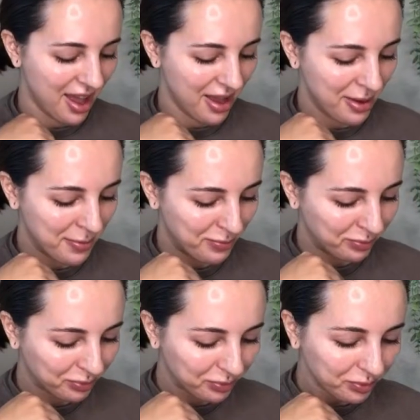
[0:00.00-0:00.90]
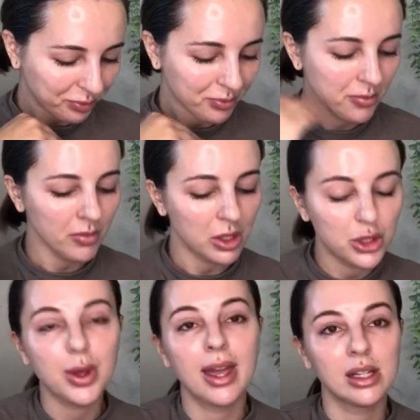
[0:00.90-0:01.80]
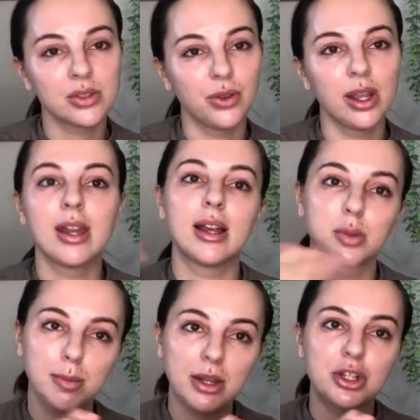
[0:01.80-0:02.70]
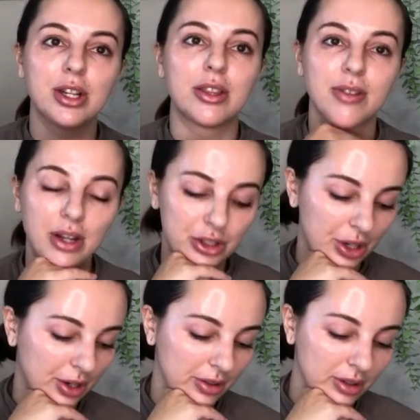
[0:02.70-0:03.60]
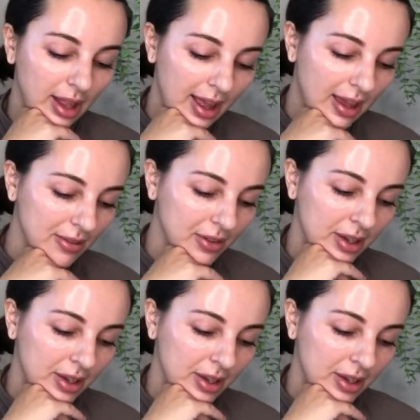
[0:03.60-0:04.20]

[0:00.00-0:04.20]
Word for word: um, you can exfoliate as we mentioned at the very start of the live